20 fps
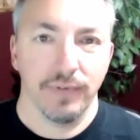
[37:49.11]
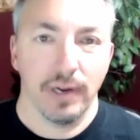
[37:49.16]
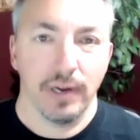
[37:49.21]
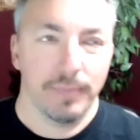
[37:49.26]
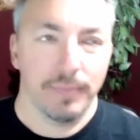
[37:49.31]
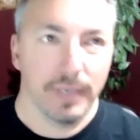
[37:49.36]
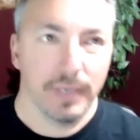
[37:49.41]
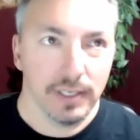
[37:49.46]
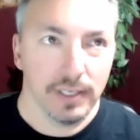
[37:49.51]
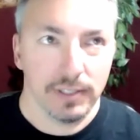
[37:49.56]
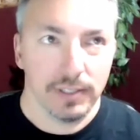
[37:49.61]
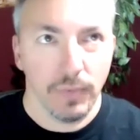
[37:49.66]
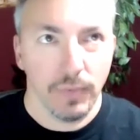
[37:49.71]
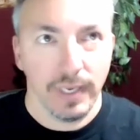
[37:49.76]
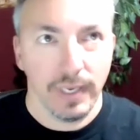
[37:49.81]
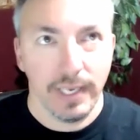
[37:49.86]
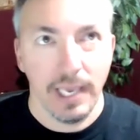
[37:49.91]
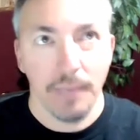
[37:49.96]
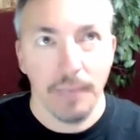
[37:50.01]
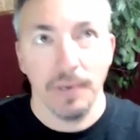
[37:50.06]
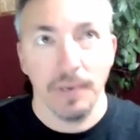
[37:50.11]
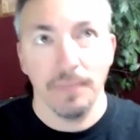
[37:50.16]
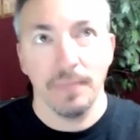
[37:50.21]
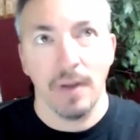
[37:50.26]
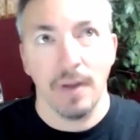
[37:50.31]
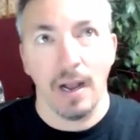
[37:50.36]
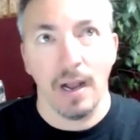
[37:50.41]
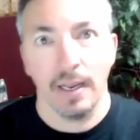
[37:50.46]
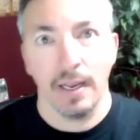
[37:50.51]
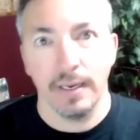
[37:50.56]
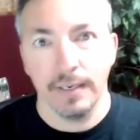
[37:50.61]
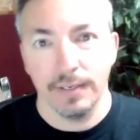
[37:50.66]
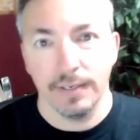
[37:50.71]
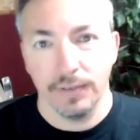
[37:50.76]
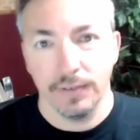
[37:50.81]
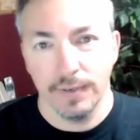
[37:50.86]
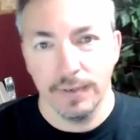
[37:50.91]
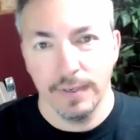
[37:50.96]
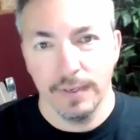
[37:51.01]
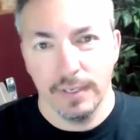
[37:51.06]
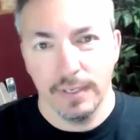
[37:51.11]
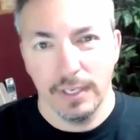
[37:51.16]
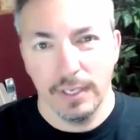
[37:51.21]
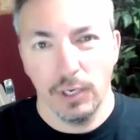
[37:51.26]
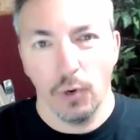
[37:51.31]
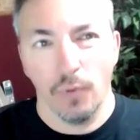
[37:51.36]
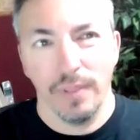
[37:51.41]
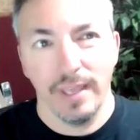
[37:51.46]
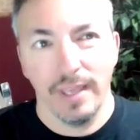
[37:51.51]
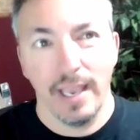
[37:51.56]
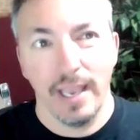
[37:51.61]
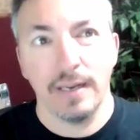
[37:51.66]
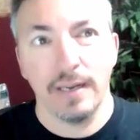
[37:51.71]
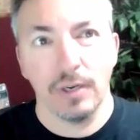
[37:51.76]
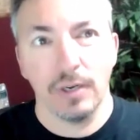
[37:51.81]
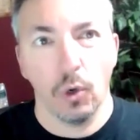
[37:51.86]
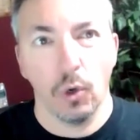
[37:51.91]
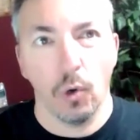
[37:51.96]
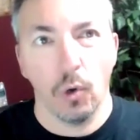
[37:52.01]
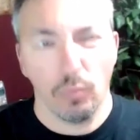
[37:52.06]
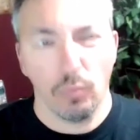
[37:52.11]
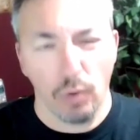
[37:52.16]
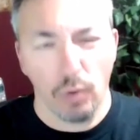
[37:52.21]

up because we keep in mind, you know, the end goal.